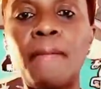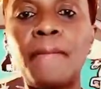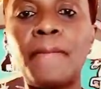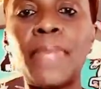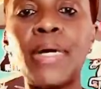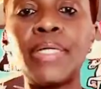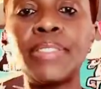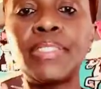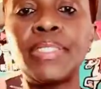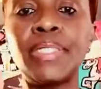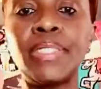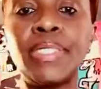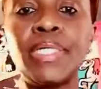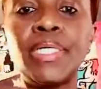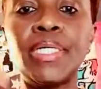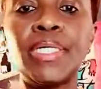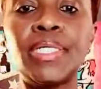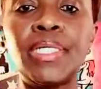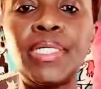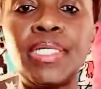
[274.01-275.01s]
but
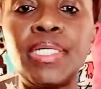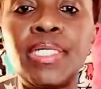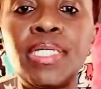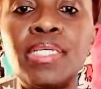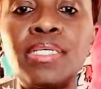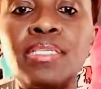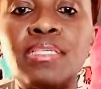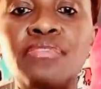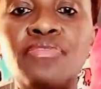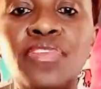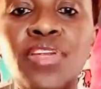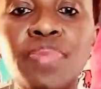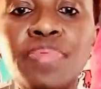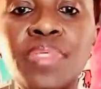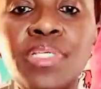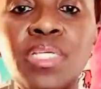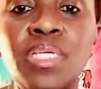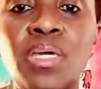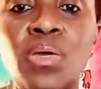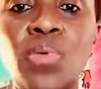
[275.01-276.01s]
it is flip
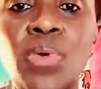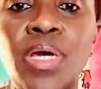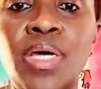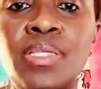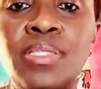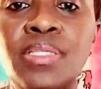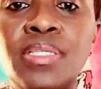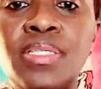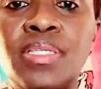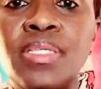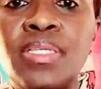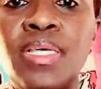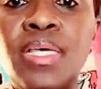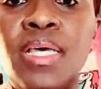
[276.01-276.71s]
sequence.